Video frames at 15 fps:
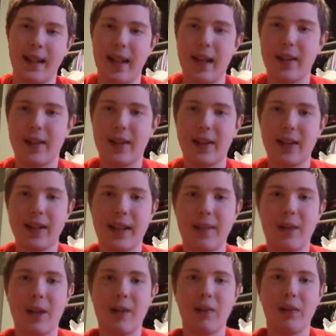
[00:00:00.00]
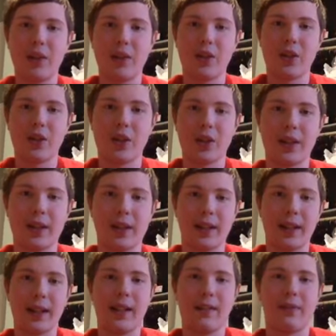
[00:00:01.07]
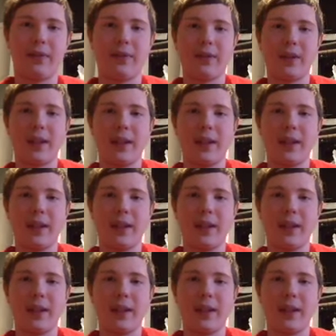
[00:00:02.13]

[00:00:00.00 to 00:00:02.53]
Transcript: And the thing is, I'm not really sure like if